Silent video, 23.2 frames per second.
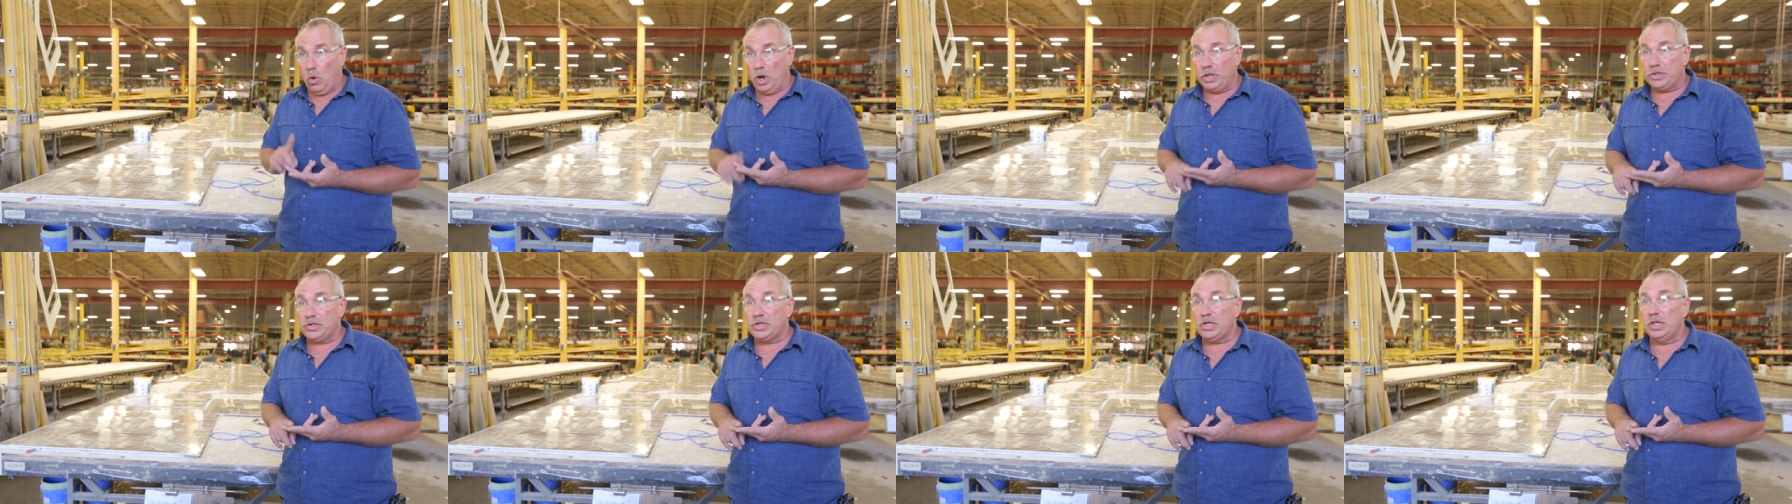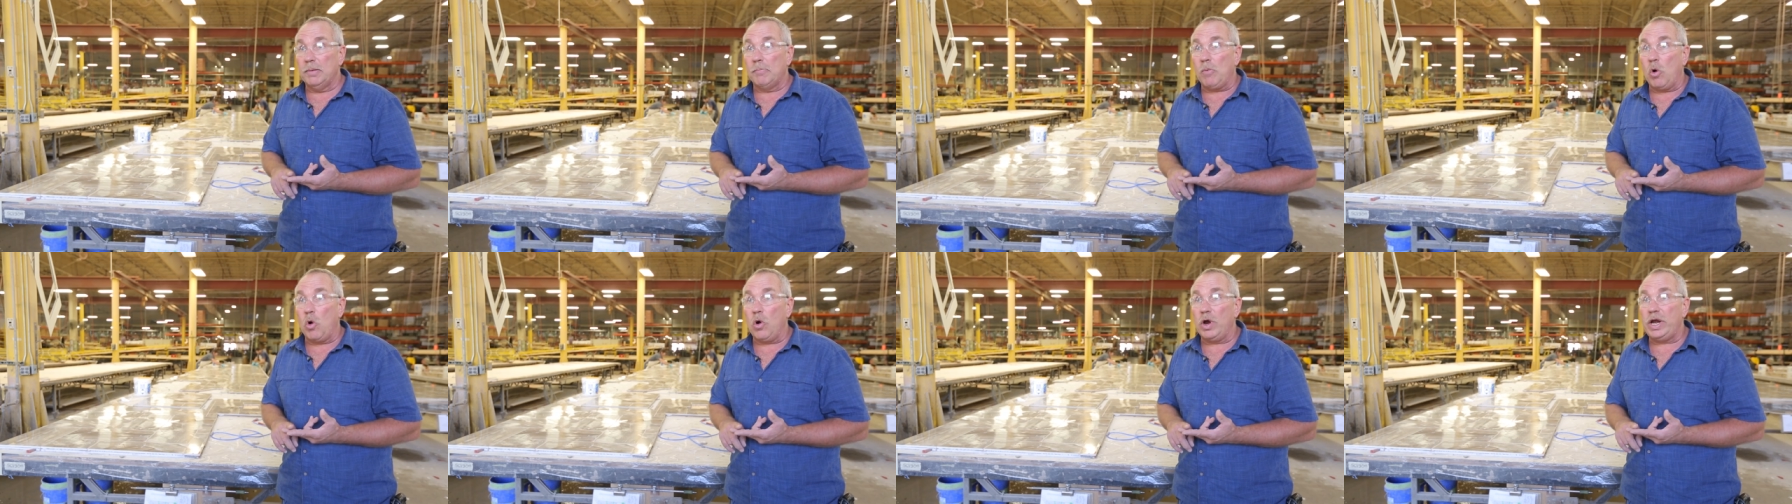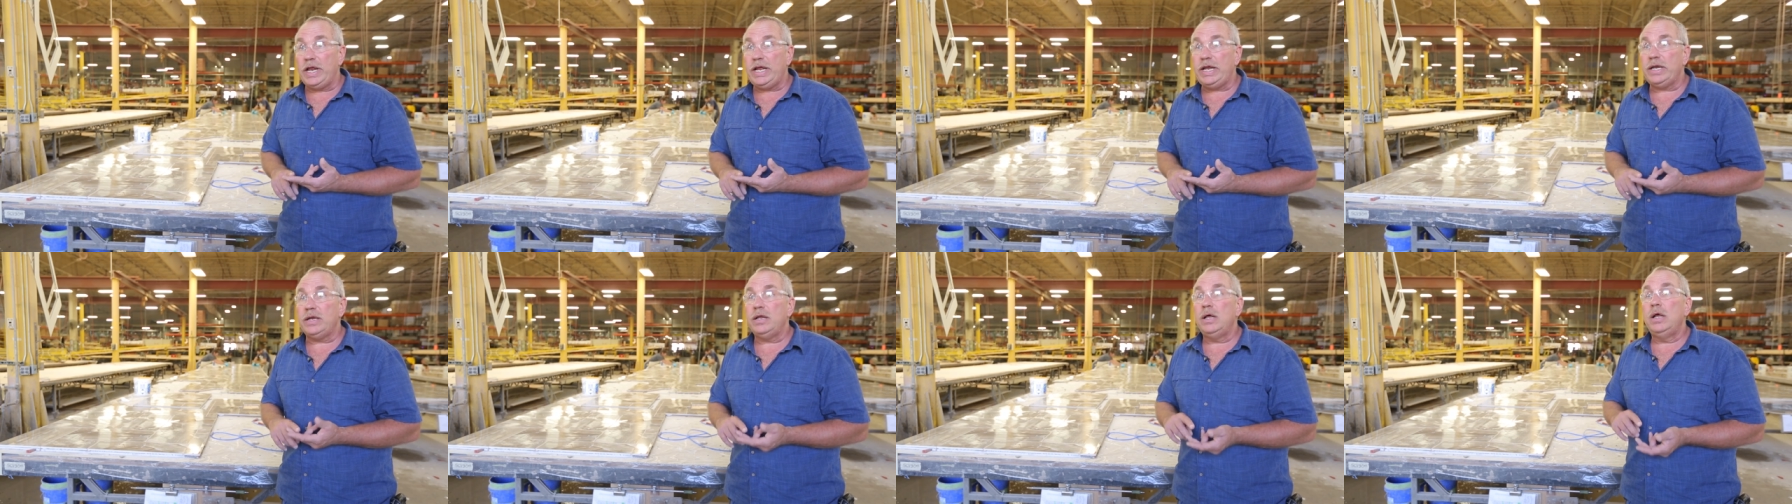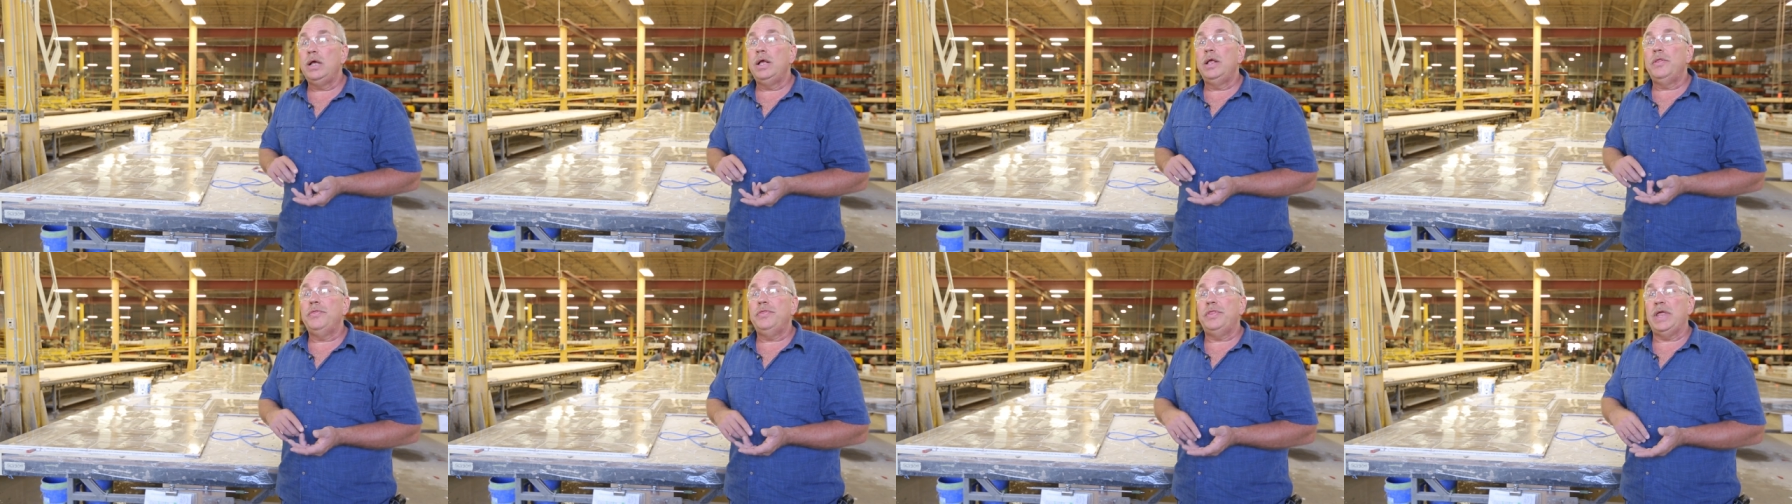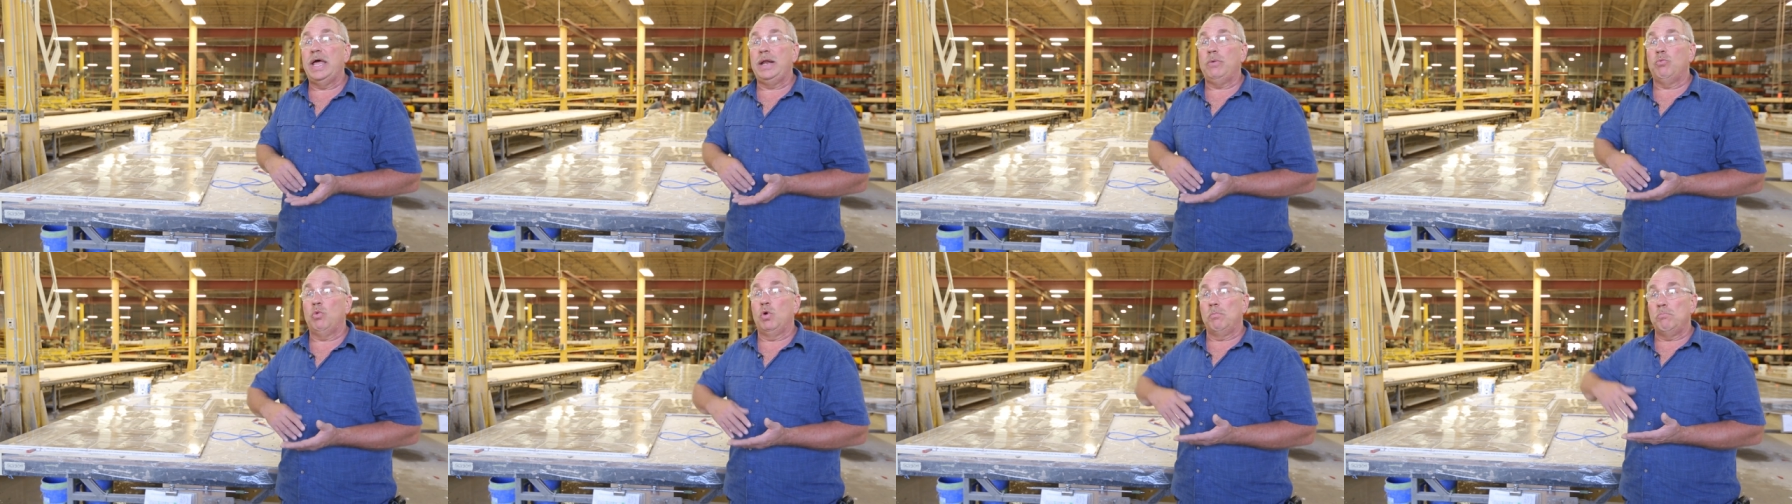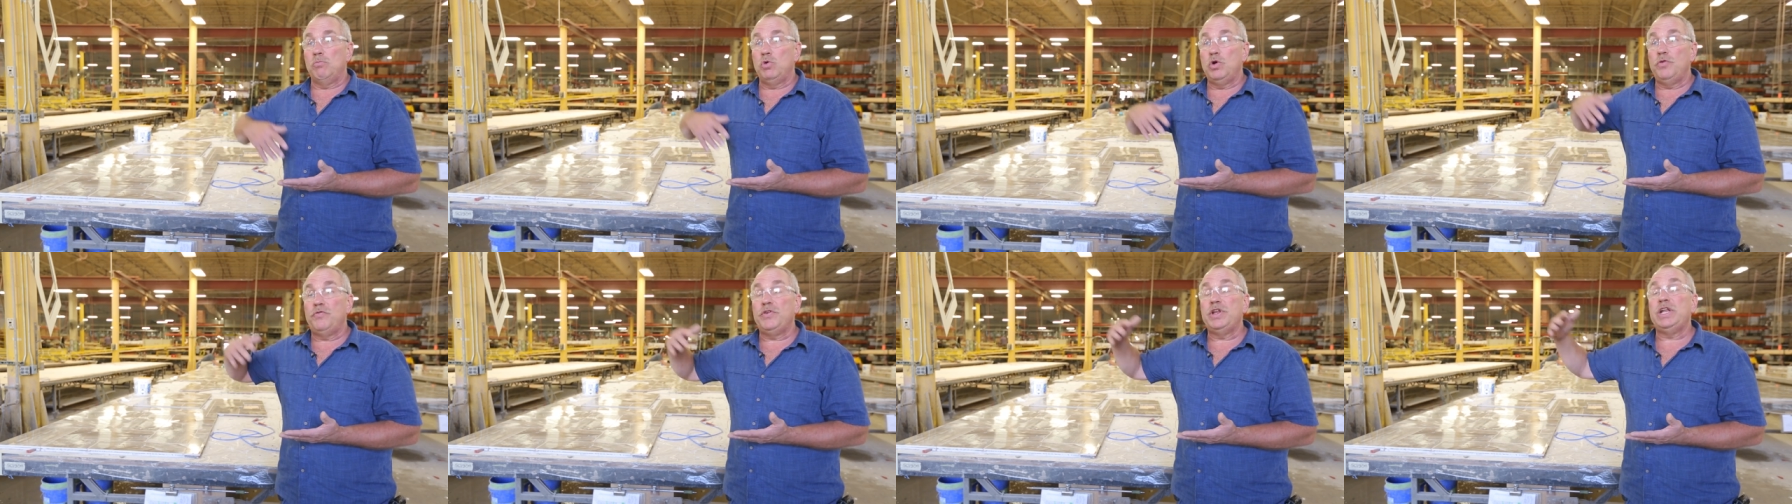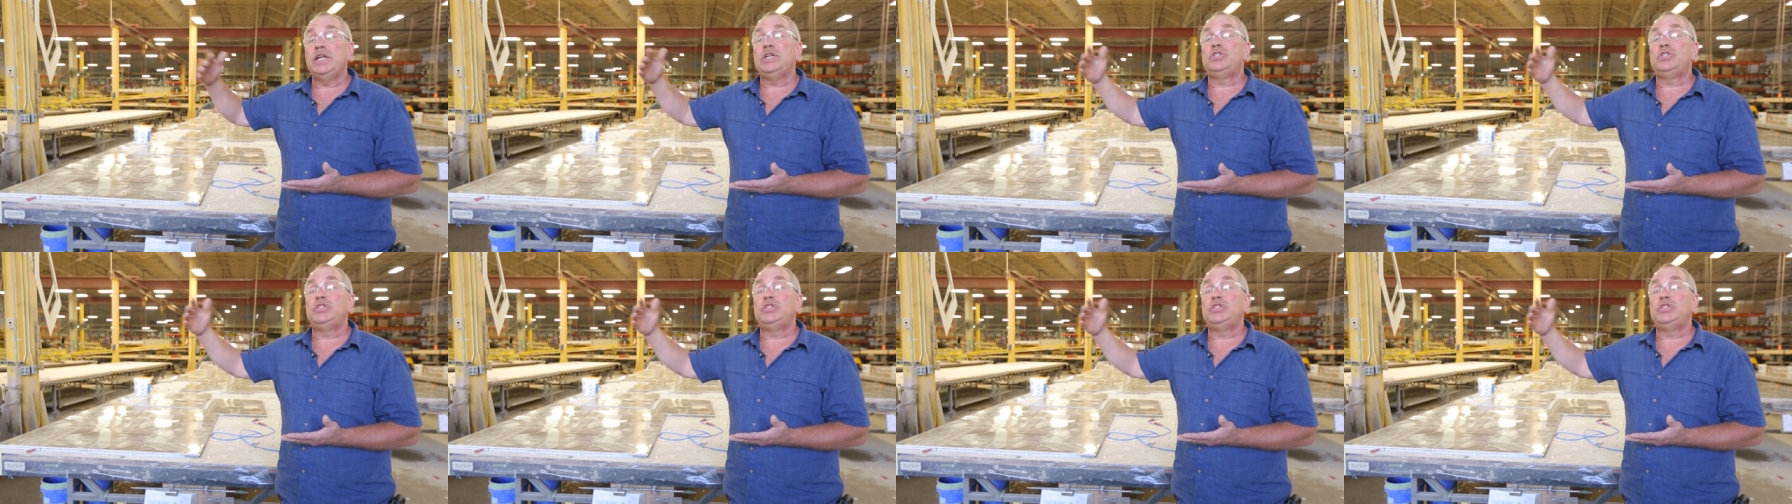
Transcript: Once in the morning, then we'll move it